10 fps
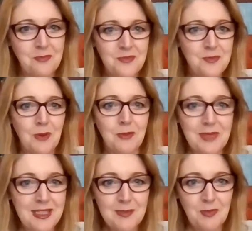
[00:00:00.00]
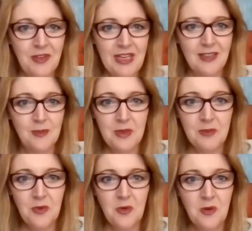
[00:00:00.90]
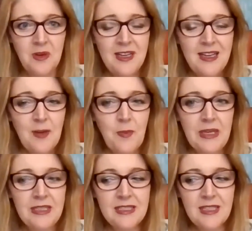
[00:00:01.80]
probably explore that a little bit more. But